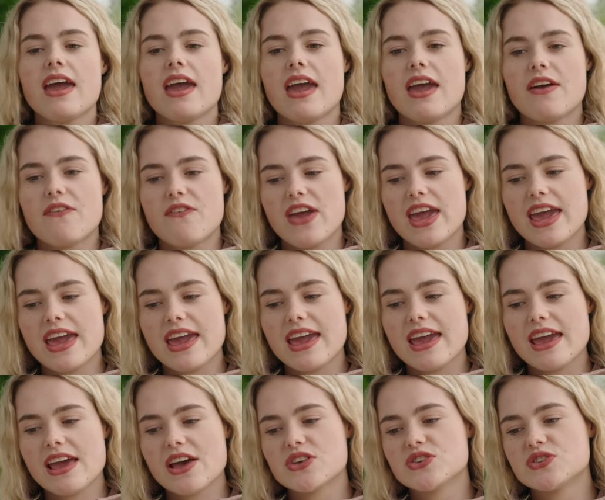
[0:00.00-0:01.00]
if
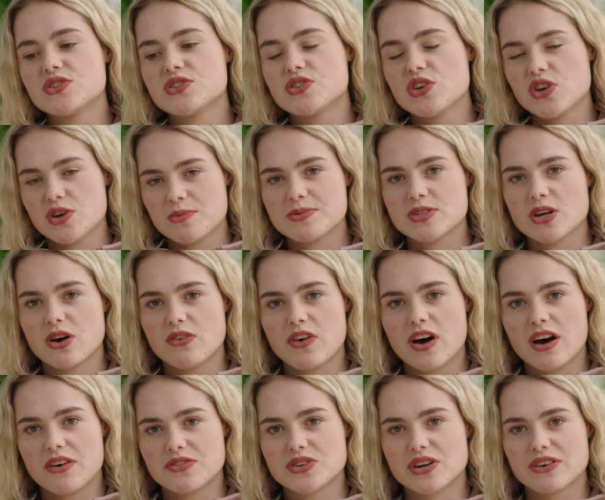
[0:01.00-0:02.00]
he zooms off
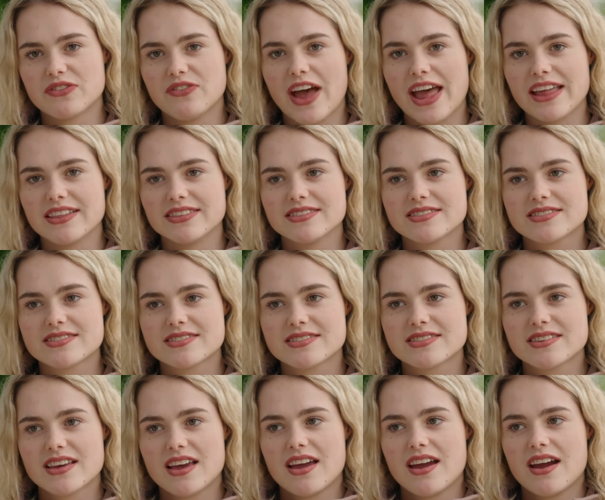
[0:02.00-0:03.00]
after a fence,